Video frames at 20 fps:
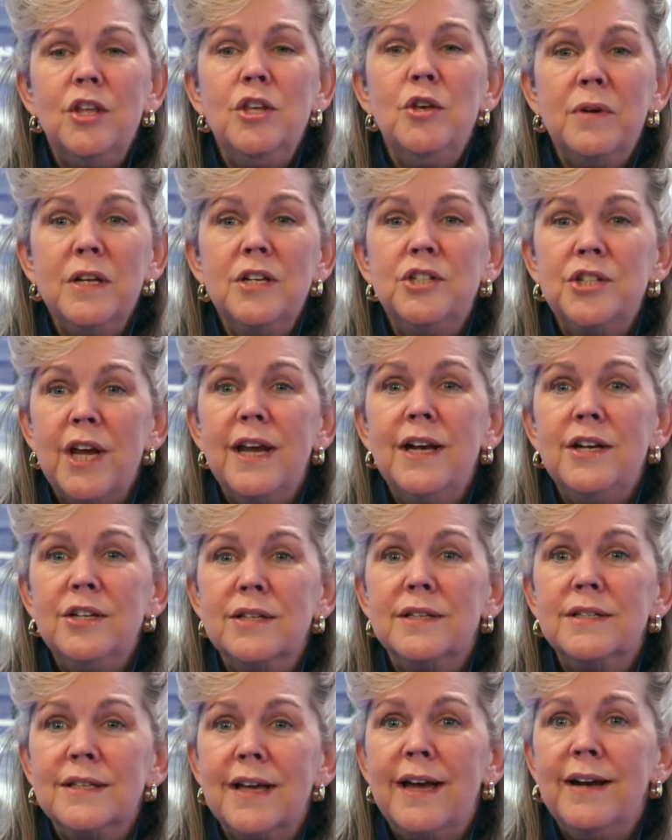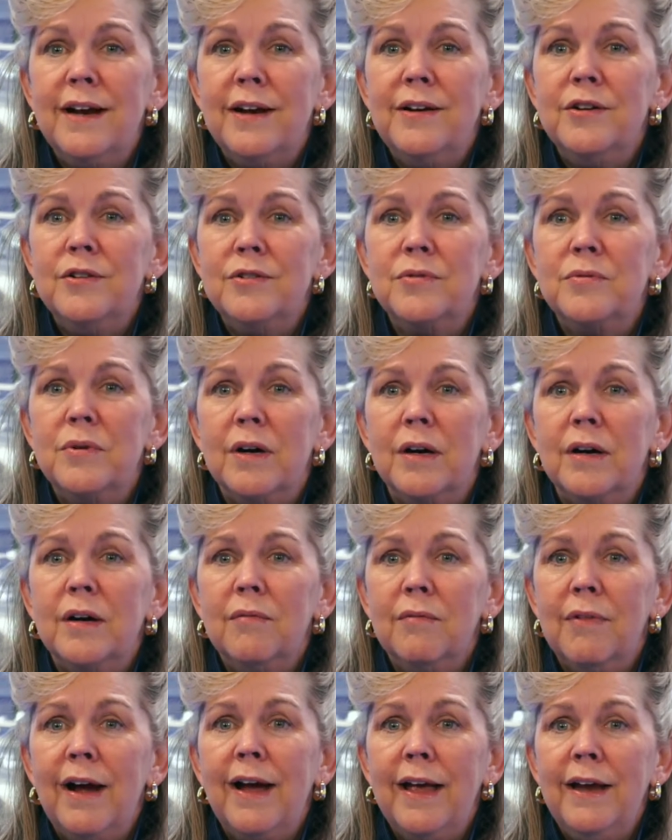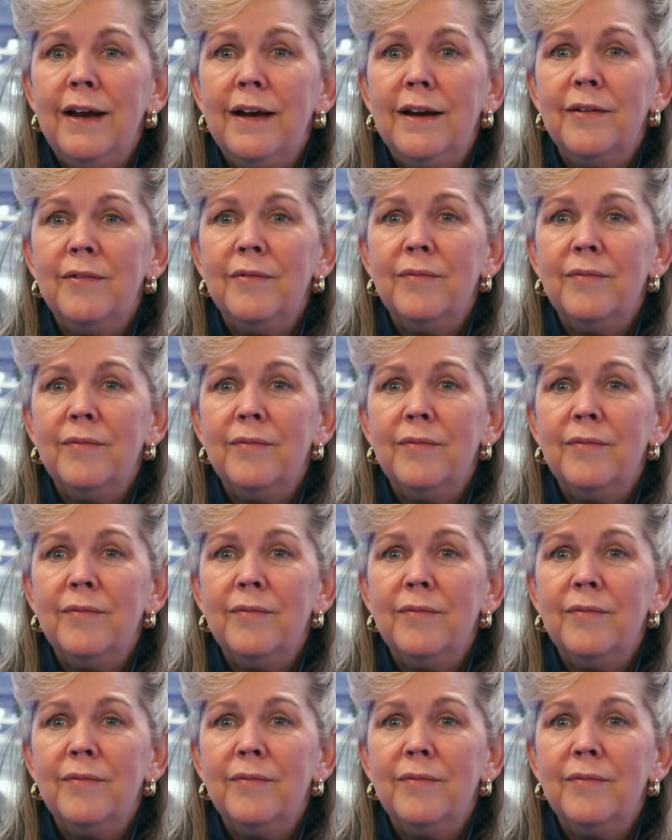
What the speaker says: You can change the sign on your door, right?